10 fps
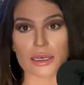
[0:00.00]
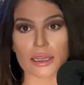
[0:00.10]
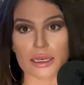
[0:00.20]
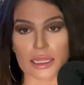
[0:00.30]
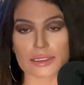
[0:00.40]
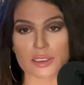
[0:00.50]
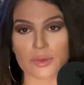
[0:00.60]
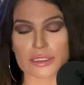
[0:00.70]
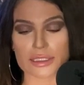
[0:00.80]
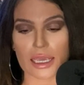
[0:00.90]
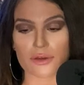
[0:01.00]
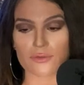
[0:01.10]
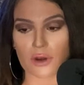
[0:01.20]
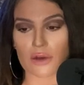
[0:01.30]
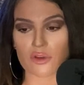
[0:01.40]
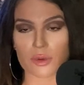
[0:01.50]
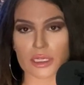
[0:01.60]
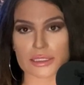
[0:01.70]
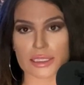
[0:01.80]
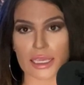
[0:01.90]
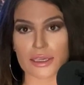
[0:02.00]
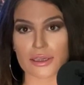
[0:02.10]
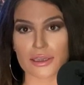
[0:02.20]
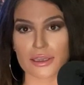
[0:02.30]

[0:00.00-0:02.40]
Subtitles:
It needs to be said for everybody's sake.